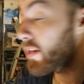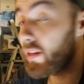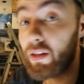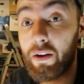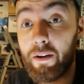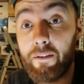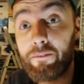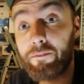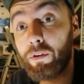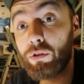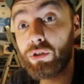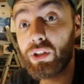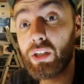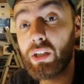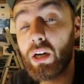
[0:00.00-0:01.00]
The
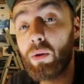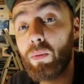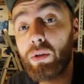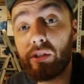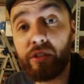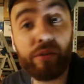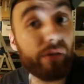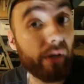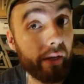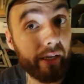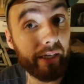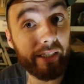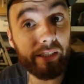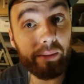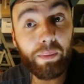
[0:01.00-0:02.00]
first thing that I want to do now
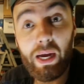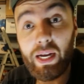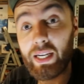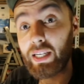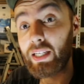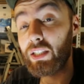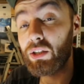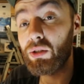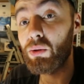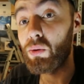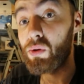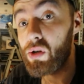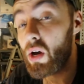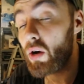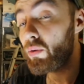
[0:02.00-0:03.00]
that it's back is to
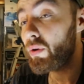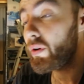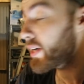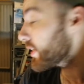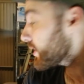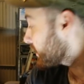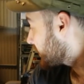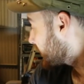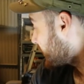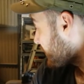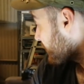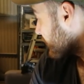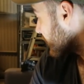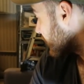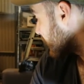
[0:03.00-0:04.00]
lower it,
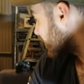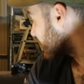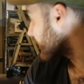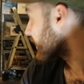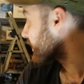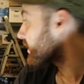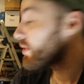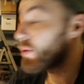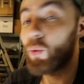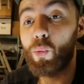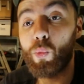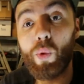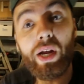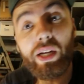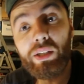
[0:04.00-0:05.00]
because it's
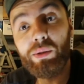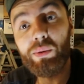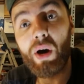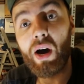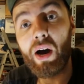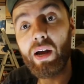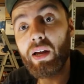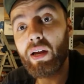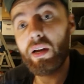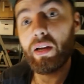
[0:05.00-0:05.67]
way too high.